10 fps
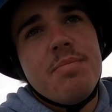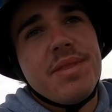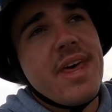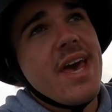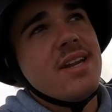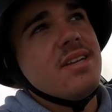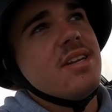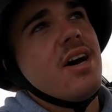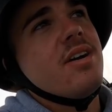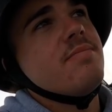But then,
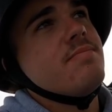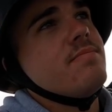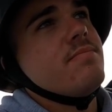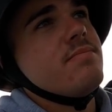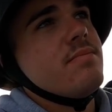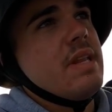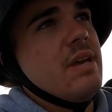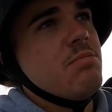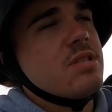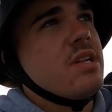you know,
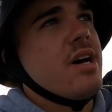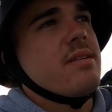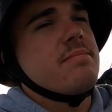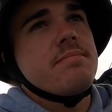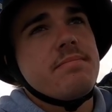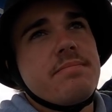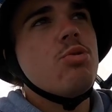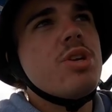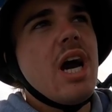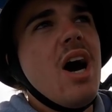it was like
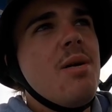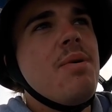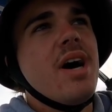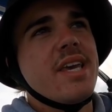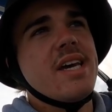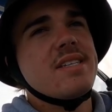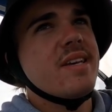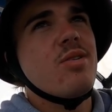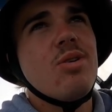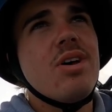good karma, I
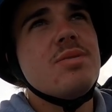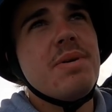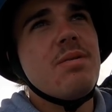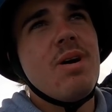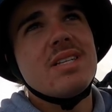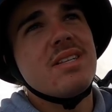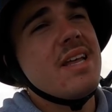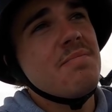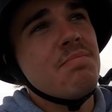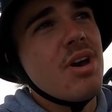guess, and caught those big ones,
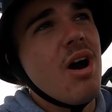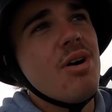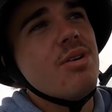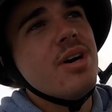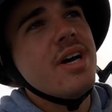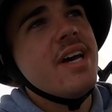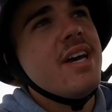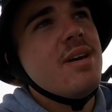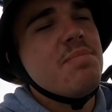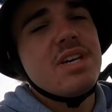let them go
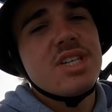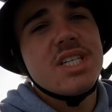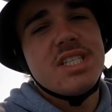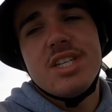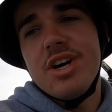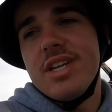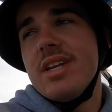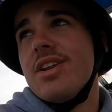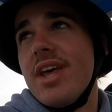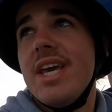because I just
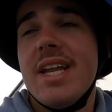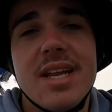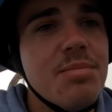don't need